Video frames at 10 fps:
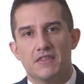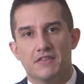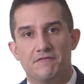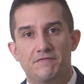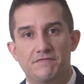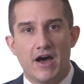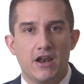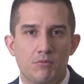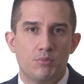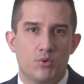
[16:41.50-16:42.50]
The
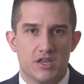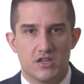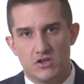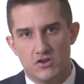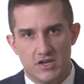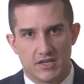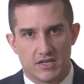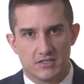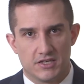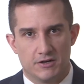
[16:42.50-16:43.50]
final point you need to
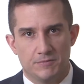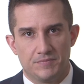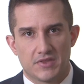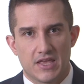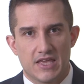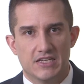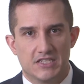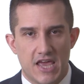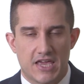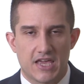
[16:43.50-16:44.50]
consider is
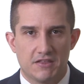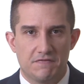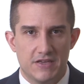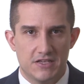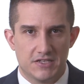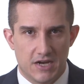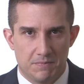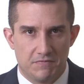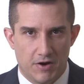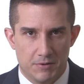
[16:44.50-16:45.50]
taking the fees in
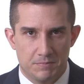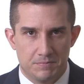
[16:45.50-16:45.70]
up front.